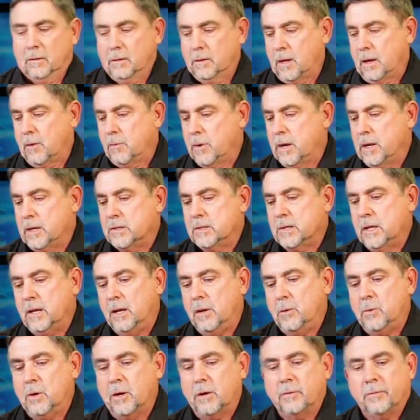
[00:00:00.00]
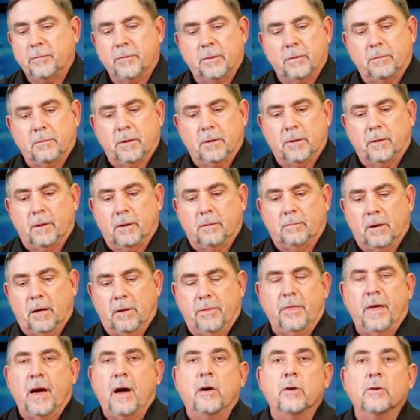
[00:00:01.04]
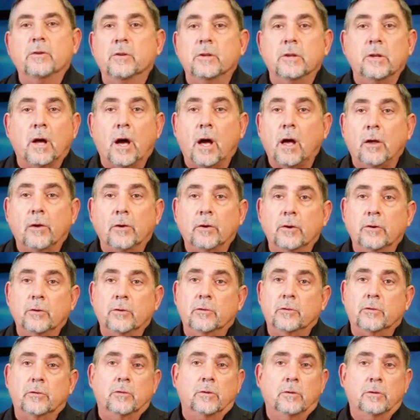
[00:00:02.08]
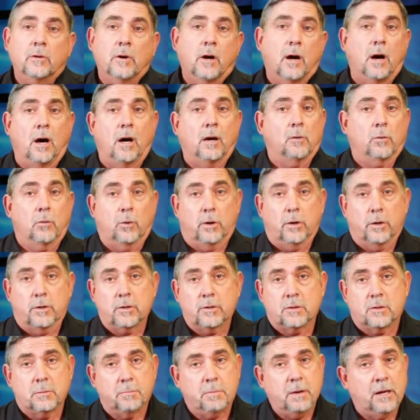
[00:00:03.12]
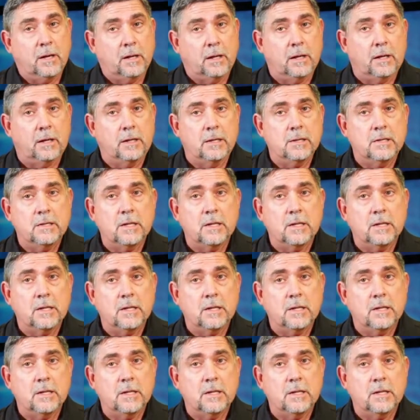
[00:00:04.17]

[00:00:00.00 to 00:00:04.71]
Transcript: They range anywhere from $1,000 onwards, depending on the